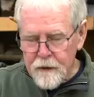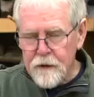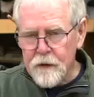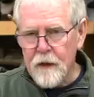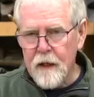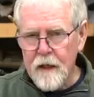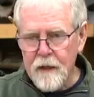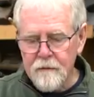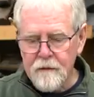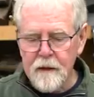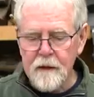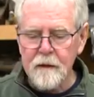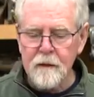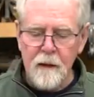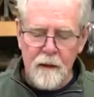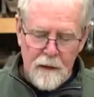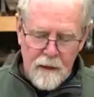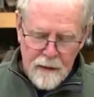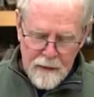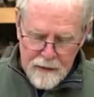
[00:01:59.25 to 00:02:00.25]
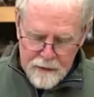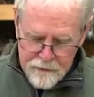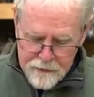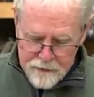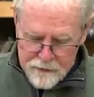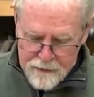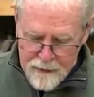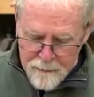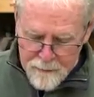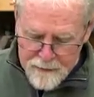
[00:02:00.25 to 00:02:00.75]
the shaving as
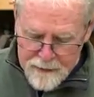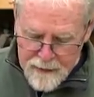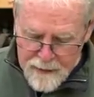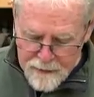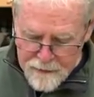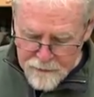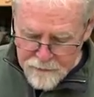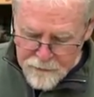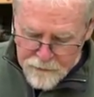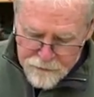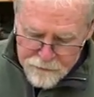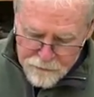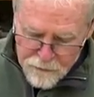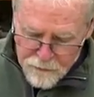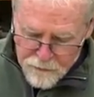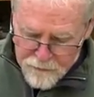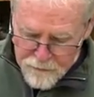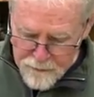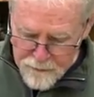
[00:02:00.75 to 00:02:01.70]
it's coming out of the throat